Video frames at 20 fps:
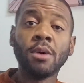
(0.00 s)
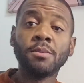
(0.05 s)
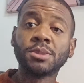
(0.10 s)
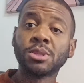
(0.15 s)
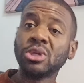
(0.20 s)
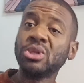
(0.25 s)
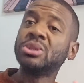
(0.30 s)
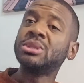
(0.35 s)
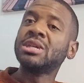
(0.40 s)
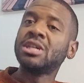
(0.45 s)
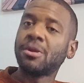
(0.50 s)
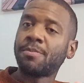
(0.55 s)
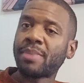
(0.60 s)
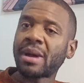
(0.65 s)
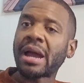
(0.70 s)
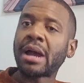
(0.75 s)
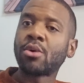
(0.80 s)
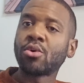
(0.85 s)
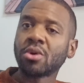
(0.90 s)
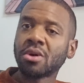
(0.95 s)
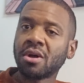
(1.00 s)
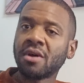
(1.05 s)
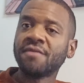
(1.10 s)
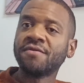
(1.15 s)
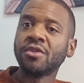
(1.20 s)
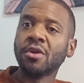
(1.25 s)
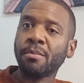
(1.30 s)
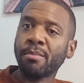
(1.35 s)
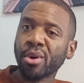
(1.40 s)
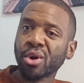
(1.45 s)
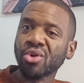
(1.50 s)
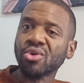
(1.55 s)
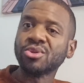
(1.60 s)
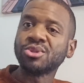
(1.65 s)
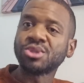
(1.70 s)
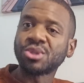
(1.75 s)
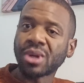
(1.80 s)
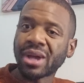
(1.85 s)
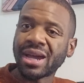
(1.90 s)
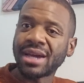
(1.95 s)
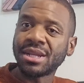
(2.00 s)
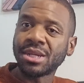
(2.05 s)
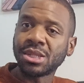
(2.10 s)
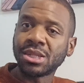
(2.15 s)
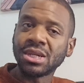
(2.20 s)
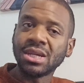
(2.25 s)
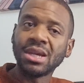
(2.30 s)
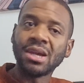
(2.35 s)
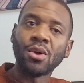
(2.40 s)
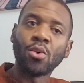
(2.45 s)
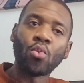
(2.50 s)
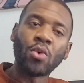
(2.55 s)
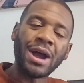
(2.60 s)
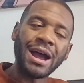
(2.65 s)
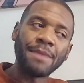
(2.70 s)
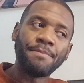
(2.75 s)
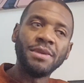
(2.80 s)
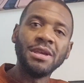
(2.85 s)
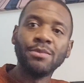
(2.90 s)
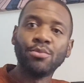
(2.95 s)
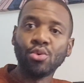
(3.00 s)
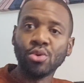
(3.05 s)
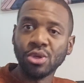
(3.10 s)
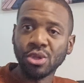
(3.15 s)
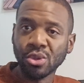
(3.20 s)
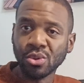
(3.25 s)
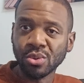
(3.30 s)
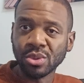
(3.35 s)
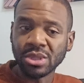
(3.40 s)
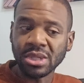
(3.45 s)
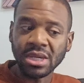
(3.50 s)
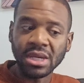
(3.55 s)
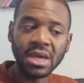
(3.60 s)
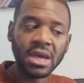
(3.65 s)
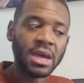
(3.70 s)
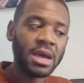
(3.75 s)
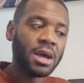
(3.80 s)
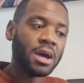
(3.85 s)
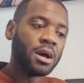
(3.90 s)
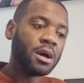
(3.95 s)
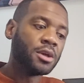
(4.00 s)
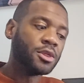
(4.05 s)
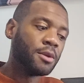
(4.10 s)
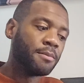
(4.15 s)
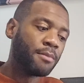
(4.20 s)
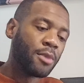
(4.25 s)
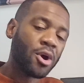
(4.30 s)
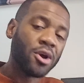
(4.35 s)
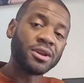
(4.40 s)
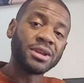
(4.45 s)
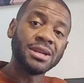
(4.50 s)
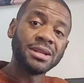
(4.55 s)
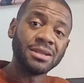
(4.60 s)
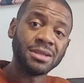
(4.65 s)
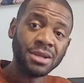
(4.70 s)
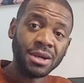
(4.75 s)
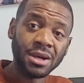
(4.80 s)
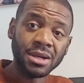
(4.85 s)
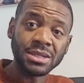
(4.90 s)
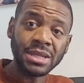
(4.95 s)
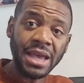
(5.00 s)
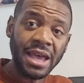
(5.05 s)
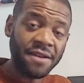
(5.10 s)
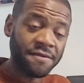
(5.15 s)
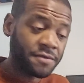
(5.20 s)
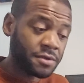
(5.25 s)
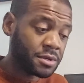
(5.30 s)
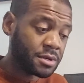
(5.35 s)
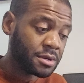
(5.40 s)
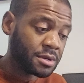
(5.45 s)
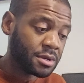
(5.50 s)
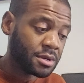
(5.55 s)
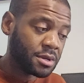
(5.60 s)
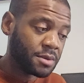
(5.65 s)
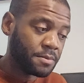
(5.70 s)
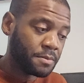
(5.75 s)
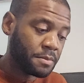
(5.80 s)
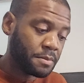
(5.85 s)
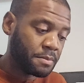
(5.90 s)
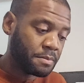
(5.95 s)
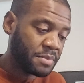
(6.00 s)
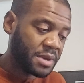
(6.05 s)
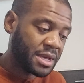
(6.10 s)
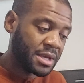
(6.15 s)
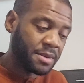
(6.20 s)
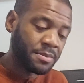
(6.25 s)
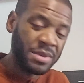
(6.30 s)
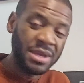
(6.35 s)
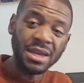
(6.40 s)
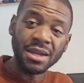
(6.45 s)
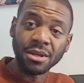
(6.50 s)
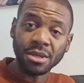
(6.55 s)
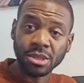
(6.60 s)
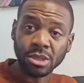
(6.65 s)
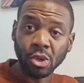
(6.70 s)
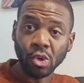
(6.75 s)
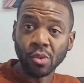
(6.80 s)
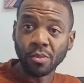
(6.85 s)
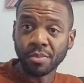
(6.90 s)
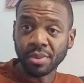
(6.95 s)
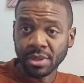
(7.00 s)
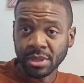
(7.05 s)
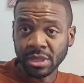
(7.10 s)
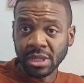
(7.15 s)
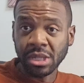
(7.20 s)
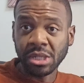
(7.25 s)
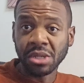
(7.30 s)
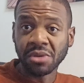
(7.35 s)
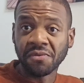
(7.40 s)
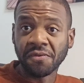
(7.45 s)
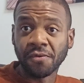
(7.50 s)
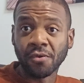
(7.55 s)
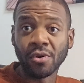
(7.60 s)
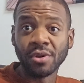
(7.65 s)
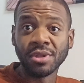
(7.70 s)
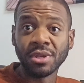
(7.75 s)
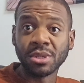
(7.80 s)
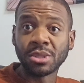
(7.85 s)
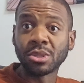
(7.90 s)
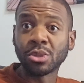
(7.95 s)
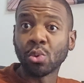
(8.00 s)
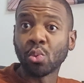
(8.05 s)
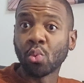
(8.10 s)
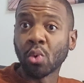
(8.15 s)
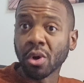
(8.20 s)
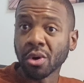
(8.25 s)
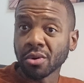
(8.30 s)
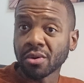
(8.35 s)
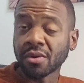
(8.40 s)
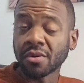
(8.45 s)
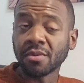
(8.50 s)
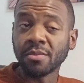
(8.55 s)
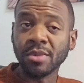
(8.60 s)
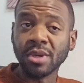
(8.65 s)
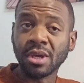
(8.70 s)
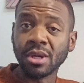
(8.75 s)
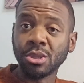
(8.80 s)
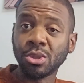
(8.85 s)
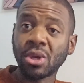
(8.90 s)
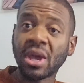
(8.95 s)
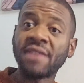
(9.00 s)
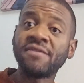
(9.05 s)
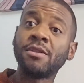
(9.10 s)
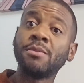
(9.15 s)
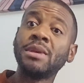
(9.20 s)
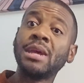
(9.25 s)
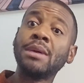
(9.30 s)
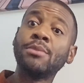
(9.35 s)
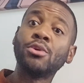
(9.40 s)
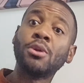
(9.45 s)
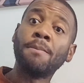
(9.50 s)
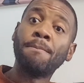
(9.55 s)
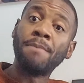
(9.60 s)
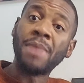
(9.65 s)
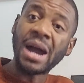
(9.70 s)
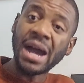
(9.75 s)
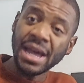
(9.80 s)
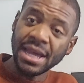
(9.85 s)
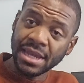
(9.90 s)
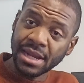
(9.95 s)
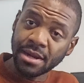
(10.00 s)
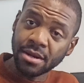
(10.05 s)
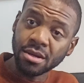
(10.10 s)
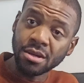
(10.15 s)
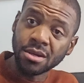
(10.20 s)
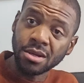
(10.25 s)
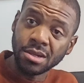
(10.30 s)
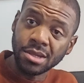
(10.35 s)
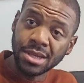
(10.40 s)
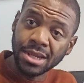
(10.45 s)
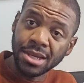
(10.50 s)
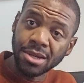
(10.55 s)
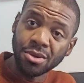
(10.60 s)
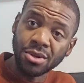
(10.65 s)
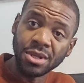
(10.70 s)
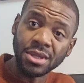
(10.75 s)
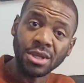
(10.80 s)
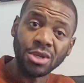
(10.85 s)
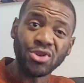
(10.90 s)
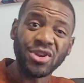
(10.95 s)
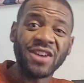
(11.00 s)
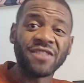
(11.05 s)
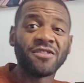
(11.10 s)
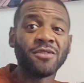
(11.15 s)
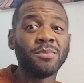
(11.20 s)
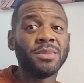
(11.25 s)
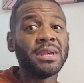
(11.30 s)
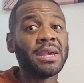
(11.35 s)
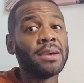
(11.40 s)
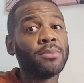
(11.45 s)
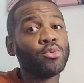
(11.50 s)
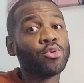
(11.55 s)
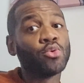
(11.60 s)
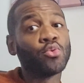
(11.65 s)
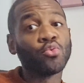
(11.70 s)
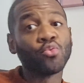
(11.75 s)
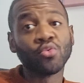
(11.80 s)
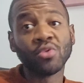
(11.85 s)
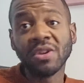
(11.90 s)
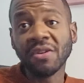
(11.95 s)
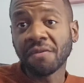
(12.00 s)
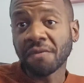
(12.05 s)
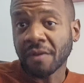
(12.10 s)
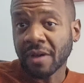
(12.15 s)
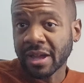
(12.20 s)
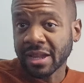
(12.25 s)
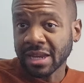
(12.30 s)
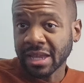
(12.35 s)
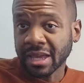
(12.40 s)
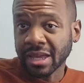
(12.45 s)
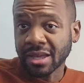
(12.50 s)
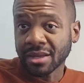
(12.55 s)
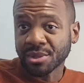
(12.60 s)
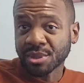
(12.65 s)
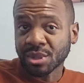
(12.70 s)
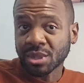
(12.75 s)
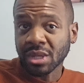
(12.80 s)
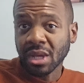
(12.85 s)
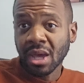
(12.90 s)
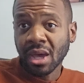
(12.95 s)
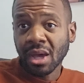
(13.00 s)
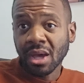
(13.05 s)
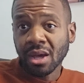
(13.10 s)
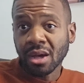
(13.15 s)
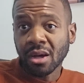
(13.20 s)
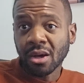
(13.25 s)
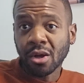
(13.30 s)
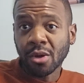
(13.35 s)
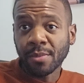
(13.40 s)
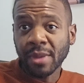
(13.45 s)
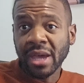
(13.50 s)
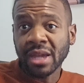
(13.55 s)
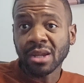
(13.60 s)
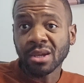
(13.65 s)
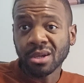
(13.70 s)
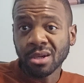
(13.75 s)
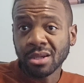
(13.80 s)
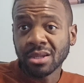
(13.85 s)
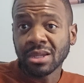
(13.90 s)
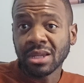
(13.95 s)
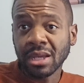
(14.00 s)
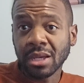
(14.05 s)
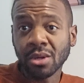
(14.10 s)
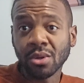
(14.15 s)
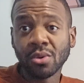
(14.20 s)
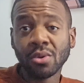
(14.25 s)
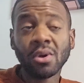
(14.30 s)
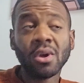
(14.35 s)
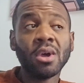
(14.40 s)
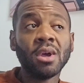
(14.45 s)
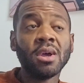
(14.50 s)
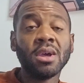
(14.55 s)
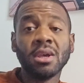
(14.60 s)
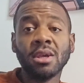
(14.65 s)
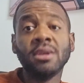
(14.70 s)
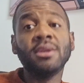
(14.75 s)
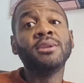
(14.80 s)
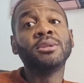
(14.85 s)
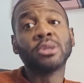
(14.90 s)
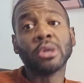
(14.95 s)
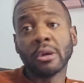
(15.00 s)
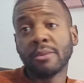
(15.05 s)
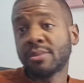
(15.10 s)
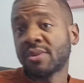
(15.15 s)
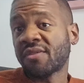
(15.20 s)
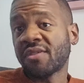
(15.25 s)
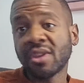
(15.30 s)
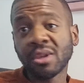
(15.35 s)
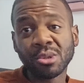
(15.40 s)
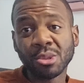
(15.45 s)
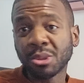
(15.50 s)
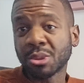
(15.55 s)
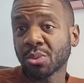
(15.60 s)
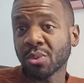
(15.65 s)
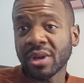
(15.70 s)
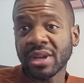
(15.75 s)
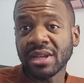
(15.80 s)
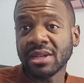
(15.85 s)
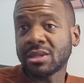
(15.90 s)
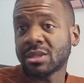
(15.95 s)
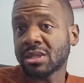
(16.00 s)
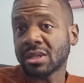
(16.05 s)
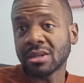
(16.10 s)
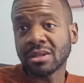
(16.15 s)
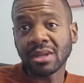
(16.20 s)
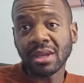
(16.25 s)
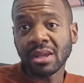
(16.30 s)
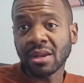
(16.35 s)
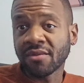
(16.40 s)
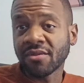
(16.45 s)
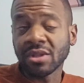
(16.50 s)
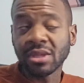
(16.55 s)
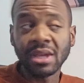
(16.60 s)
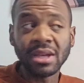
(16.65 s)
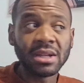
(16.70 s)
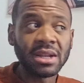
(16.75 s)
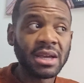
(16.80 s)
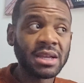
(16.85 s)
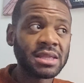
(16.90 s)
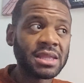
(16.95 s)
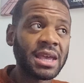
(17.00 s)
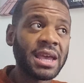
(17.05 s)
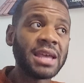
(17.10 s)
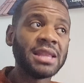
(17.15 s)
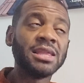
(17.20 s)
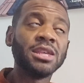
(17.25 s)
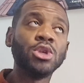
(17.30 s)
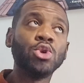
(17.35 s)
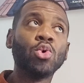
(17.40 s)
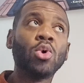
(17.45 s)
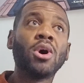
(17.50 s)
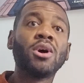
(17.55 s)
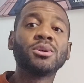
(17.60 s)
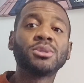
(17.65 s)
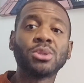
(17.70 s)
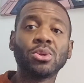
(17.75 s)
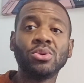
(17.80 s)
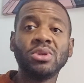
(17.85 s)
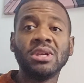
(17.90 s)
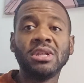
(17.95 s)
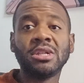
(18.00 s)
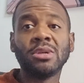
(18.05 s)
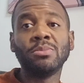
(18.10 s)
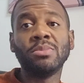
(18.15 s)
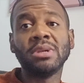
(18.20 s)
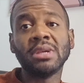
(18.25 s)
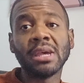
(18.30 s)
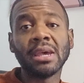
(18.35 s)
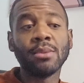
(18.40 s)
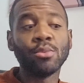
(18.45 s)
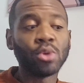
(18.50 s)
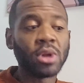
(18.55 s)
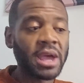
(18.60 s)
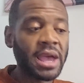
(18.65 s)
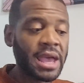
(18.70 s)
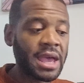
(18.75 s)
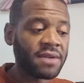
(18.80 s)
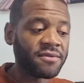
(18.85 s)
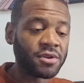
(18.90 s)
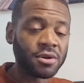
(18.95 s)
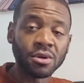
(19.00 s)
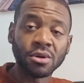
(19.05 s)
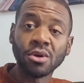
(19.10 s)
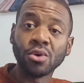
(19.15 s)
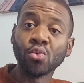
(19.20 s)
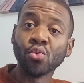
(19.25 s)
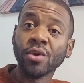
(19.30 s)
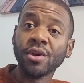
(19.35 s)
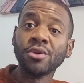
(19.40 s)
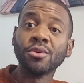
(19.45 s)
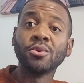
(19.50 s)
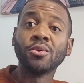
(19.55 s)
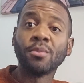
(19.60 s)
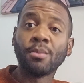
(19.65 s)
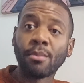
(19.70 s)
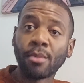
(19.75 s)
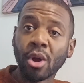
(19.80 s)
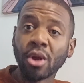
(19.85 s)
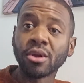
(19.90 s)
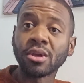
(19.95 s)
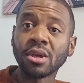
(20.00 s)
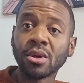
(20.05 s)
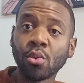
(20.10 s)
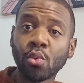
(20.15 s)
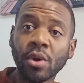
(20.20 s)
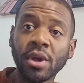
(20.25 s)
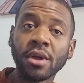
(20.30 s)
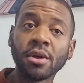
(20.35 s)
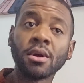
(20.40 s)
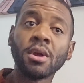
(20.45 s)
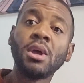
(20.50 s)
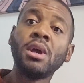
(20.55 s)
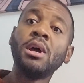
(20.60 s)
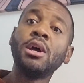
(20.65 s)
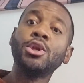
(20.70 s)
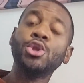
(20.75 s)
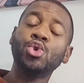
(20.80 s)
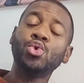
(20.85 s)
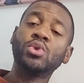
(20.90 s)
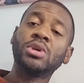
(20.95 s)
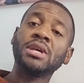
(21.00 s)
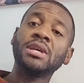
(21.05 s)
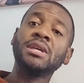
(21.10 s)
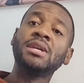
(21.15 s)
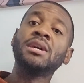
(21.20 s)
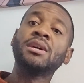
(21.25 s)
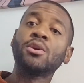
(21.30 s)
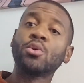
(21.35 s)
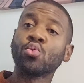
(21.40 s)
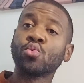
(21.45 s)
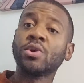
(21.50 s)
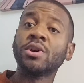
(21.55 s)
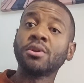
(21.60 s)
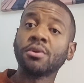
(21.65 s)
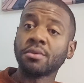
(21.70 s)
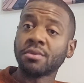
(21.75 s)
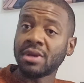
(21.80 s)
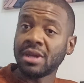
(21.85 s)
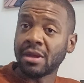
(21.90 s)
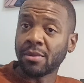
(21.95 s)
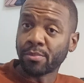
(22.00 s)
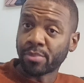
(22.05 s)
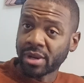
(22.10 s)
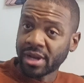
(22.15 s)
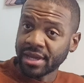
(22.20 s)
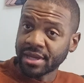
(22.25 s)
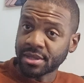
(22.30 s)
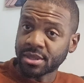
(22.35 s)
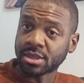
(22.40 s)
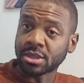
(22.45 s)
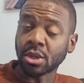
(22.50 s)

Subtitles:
So you see the power of the BRRRR strategy and why people use it. The market does have to be in a certain position for this to work, because you have to be able to buy it at a good deal, and then you have to be able to refinance at a good deal in terms of interest rates and everything like that. And then you also need to be able to have a good renter market where you can get a renter in place.